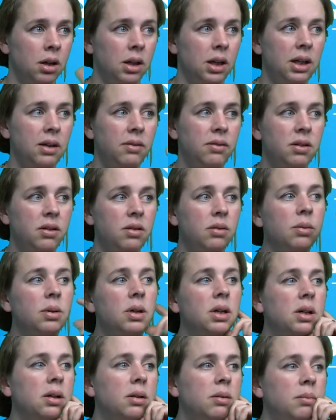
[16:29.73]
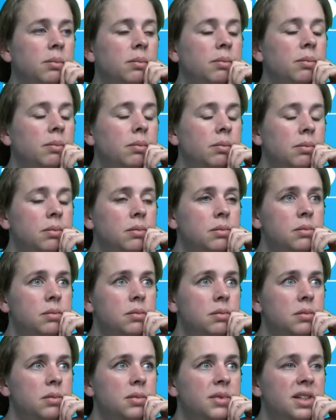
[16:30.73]
if you
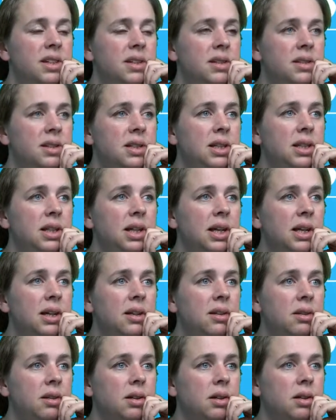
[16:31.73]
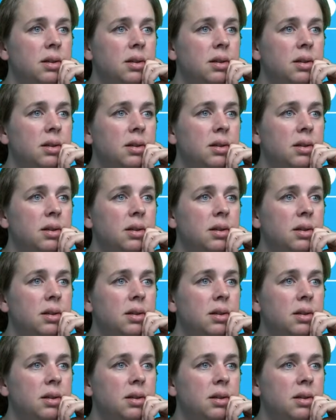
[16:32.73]
see that